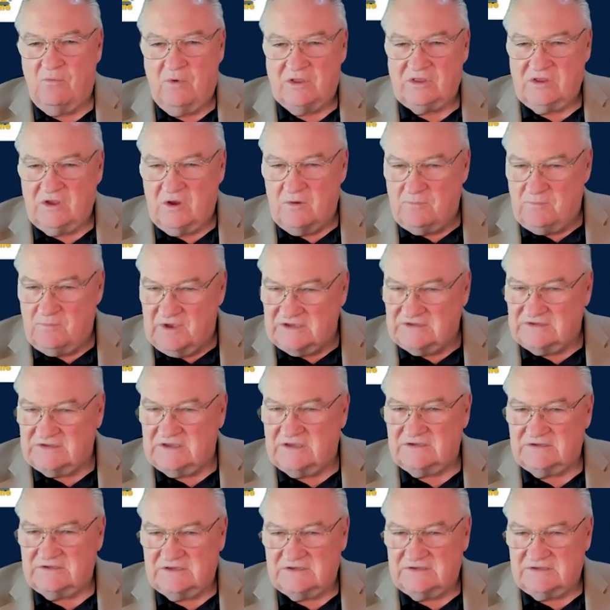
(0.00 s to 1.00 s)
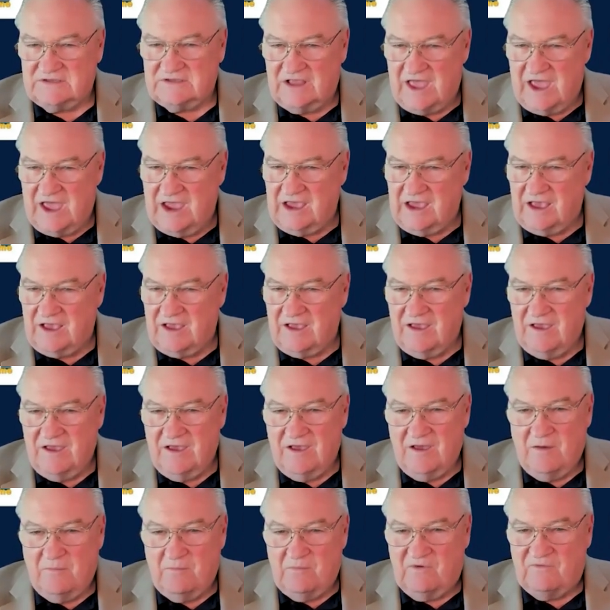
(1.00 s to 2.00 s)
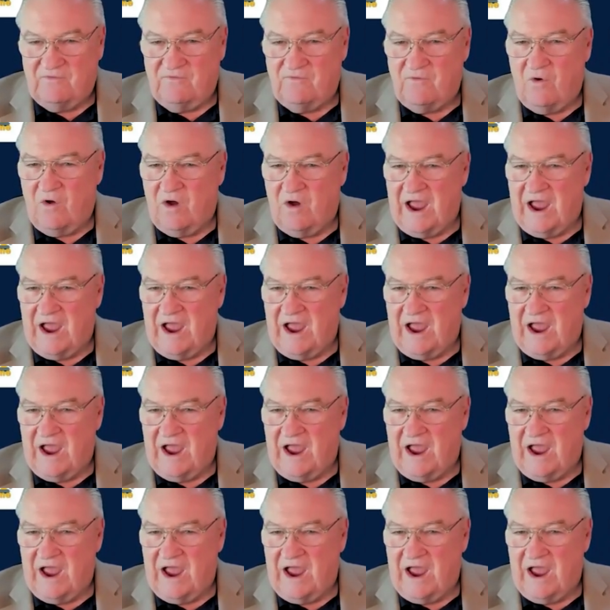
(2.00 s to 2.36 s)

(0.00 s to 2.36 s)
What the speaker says: what their business is like before